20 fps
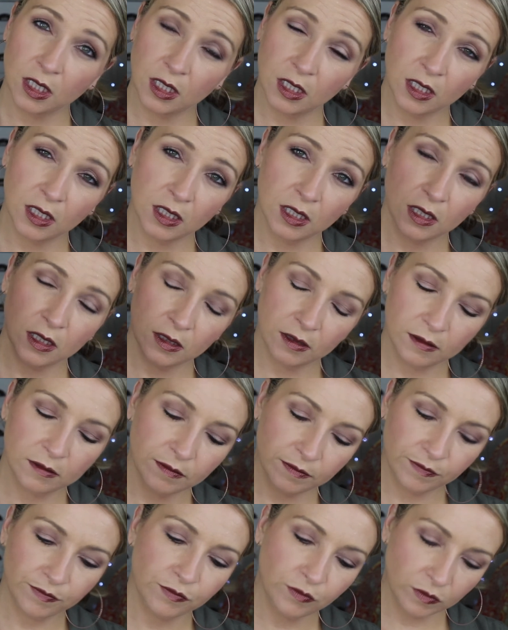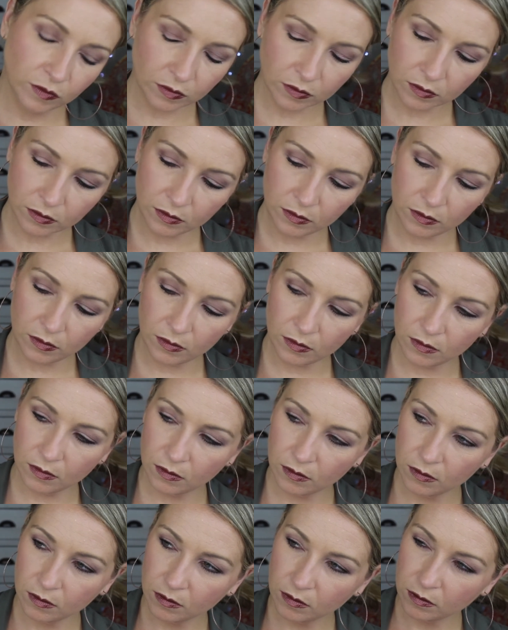
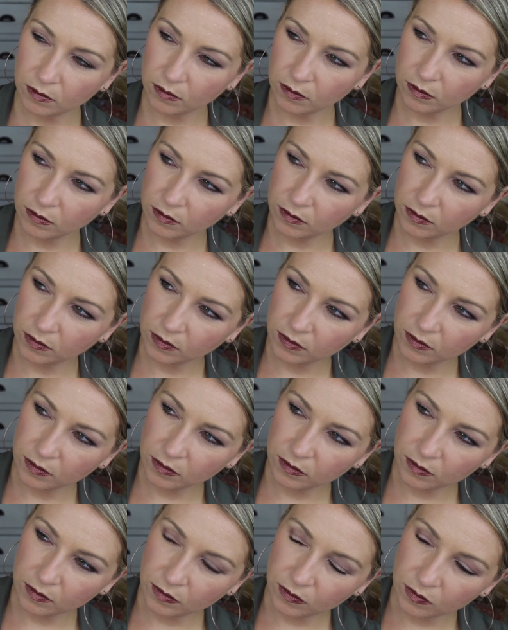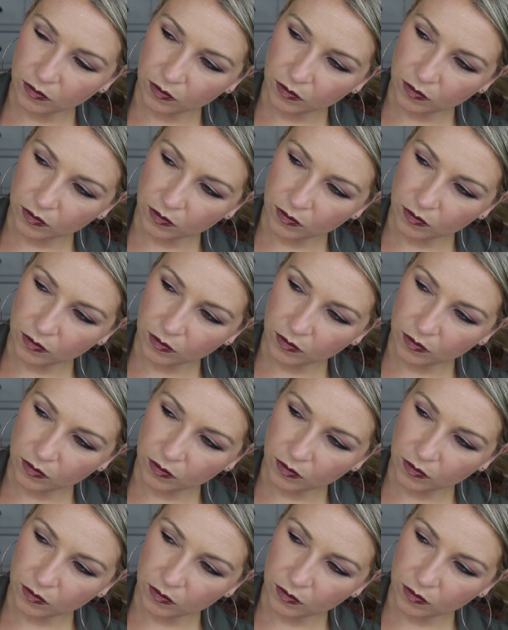[no speech]